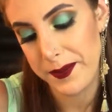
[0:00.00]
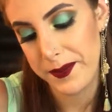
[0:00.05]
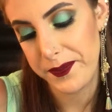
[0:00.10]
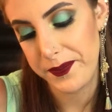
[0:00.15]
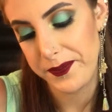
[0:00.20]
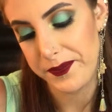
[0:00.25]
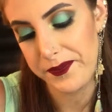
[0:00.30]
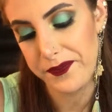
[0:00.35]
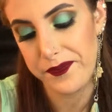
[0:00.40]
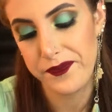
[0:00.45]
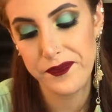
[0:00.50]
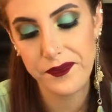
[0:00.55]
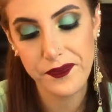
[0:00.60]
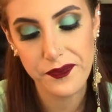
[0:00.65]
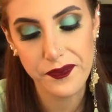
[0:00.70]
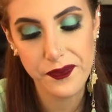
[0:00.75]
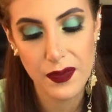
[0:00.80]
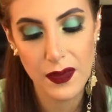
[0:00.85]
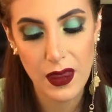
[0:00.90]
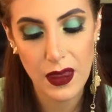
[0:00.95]

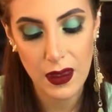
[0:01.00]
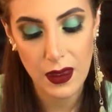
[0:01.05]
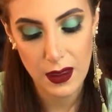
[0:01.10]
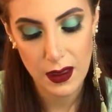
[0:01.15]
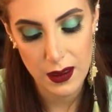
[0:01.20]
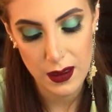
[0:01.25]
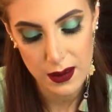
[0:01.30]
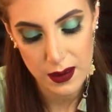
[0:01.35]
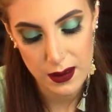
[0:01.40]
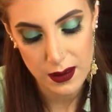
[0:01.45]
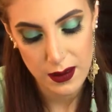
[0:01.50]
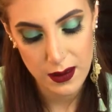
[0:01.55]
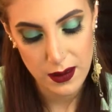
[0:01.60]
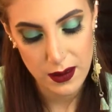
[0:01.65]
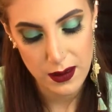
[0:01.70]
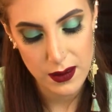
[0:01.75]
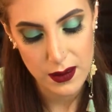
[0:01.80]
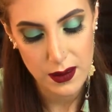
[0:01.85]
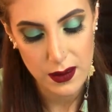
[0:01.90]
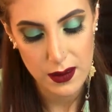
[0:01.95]

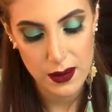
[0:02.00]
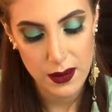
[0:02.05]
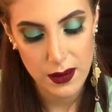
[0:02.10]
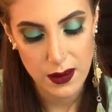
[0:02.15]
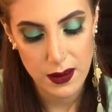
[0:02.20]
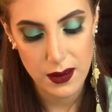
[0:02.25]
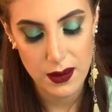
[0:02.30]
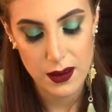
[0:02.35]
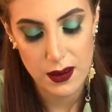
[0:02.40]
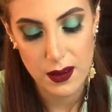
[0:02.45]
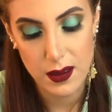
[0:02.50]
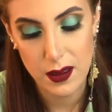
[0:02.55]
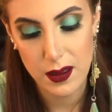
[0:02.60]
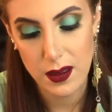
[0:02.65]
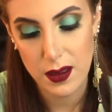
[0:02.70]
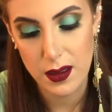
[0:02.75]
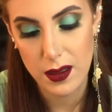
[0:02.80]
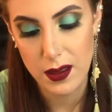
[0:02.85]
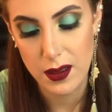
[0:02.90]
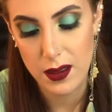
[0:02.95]

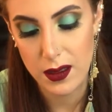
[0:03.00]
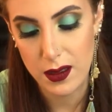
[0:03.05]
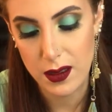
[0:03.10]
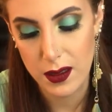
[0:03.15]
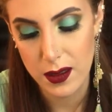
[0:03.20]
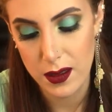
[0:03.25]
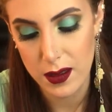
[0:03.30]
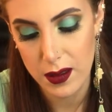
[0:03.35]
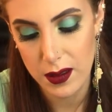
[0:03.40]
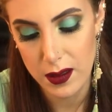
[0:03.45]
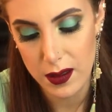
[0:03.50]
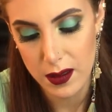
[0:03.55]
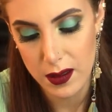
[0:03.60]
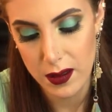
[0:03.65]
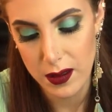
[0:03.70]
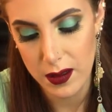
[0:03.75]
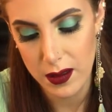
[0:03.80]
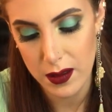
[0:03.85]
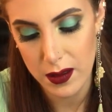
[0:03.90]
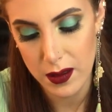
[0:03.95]

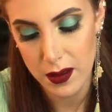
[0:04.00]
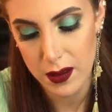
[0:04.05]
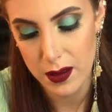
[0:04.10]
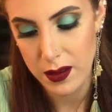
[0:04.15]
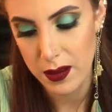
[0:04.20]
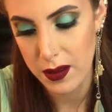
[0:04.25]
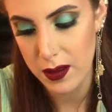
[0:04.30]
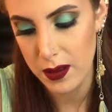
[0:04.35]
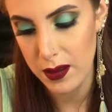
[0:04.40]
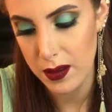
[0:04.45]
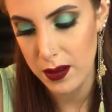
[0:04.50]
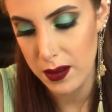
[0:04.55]
Nothing is said.